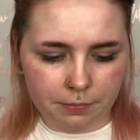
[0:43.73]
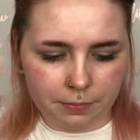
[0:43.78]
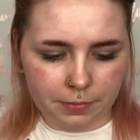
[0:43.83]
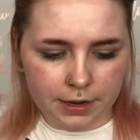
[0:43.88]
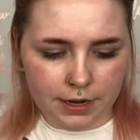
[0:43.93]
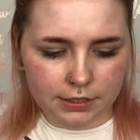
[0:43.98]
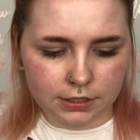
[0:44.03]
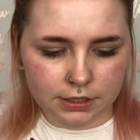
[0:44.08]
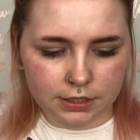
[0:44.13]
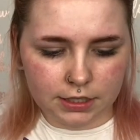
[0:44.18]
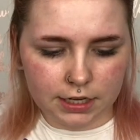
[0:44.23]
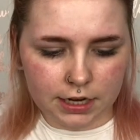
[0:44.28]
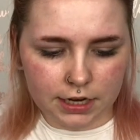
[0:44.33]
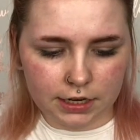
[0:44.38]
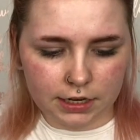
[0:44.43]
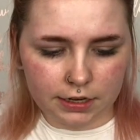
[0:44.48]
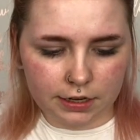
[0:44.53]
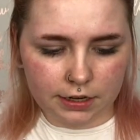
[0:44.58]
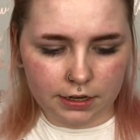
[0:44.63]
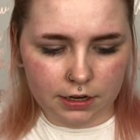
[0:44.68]
But I just
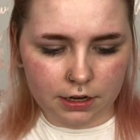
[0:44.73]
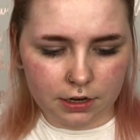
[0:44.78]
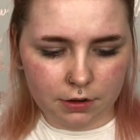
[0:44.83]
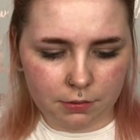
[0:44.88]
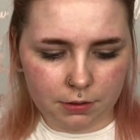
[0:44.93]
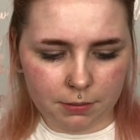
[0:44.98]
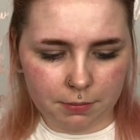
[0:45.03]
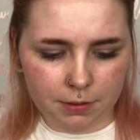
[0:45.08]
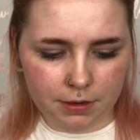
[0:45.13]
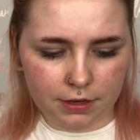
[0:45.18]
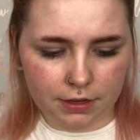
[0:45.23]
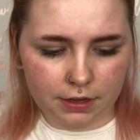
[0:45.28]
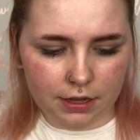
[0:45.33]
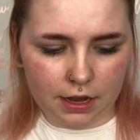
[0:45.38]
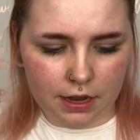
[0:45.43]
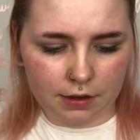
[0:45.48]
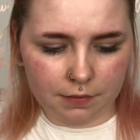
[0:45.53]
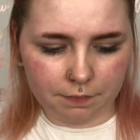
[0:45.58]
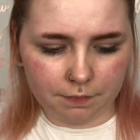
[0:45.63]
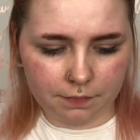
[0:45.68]
take a wee bit of
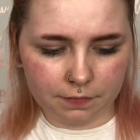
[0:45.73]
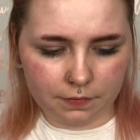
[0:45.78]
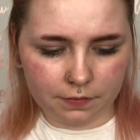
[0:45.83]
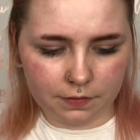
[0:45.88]
that,